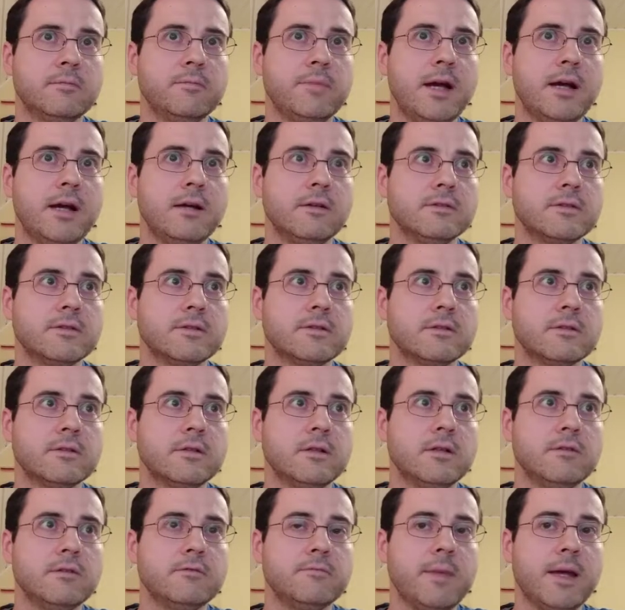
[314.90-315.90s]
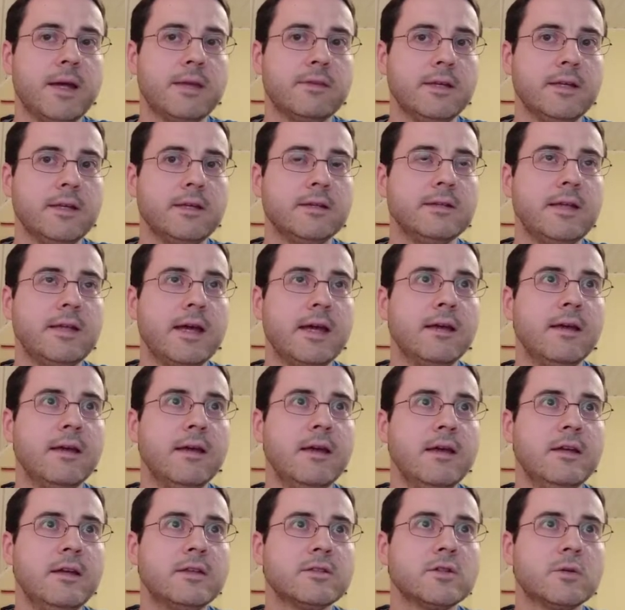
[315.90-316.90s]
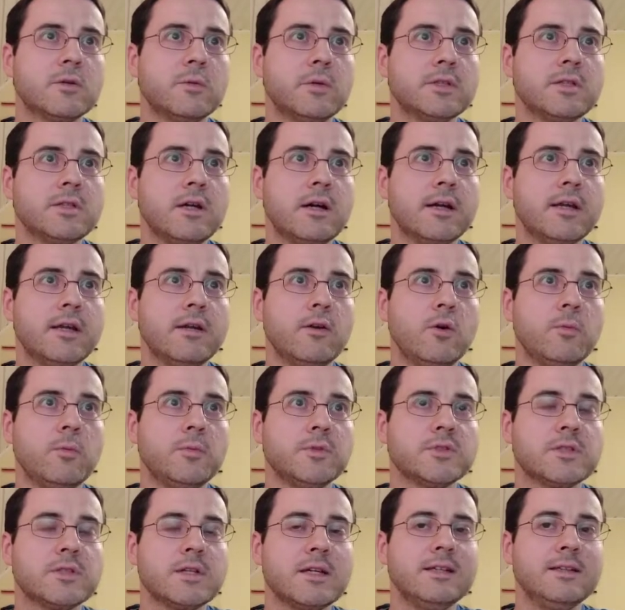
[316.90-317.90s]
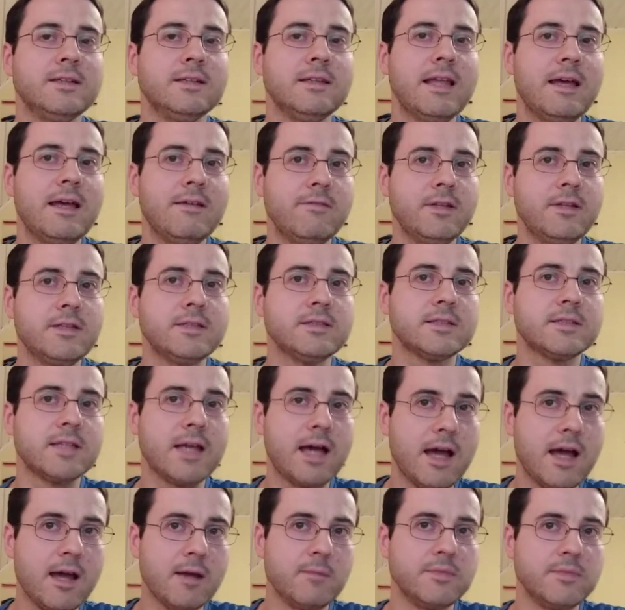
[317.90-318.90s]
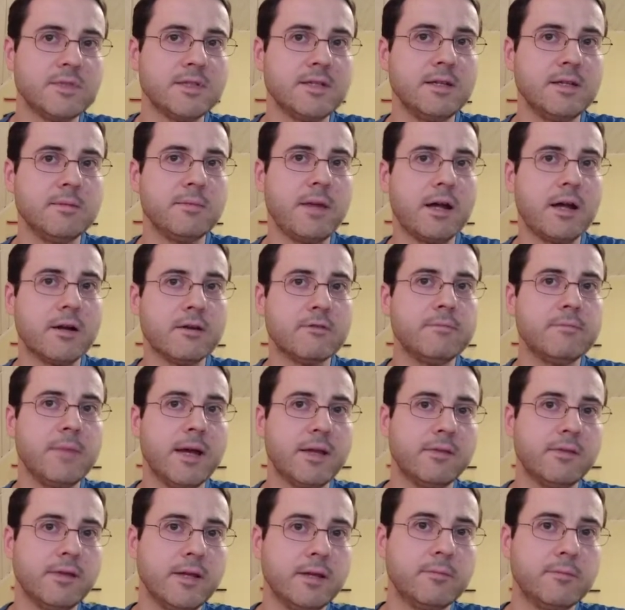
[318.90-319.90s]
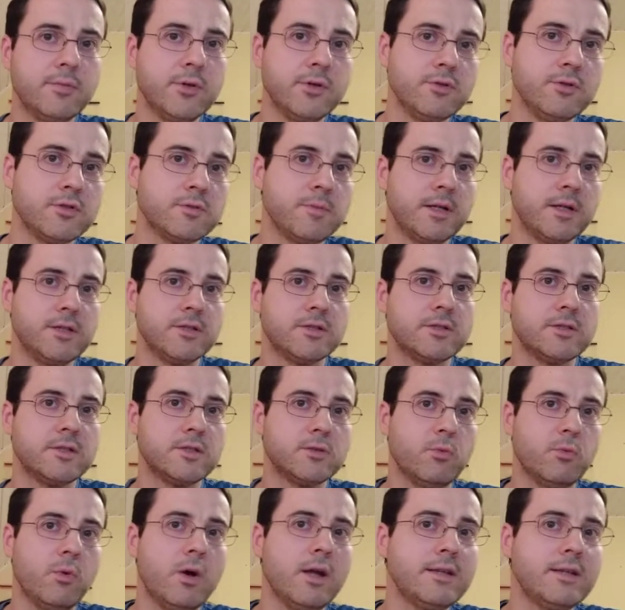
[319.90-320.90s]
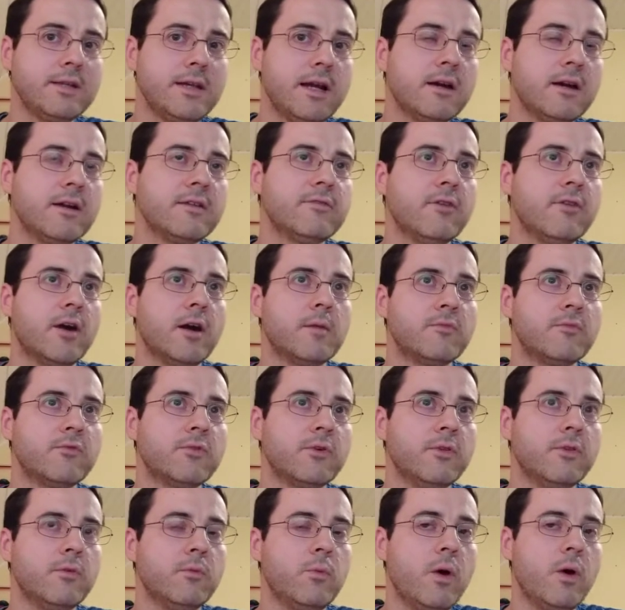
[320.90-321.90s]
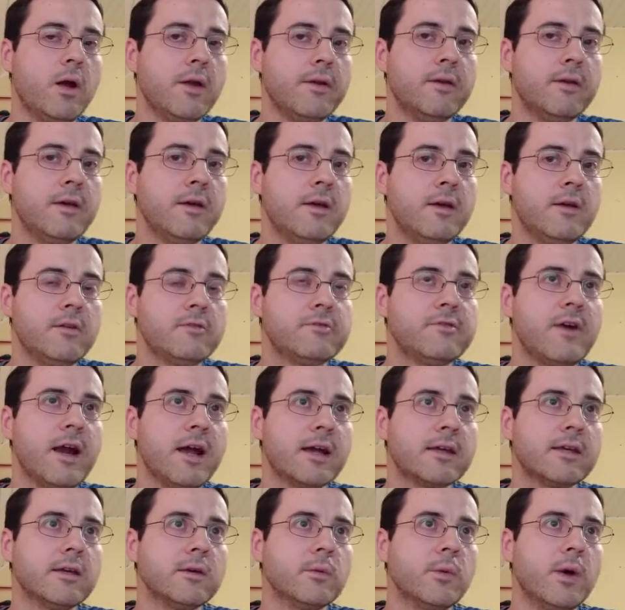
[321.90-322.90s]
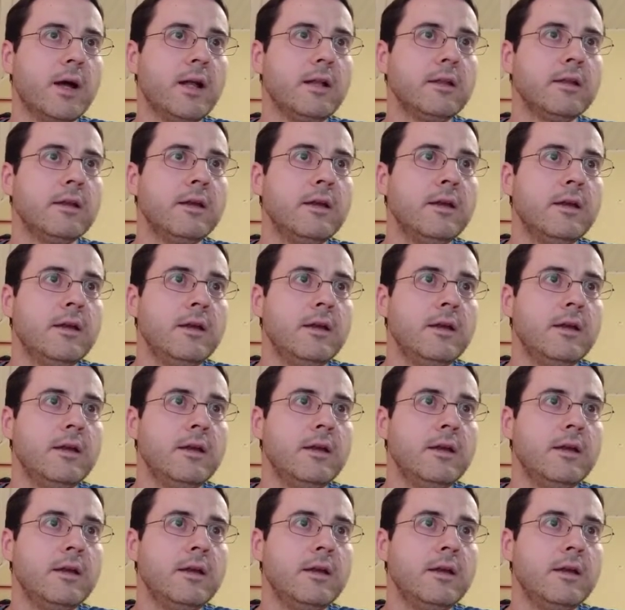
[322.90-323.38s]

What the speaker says: pounds of methane a day. So we're talking almost 11 times the amount of methane produced by just this one dairy farm for the one fracking well.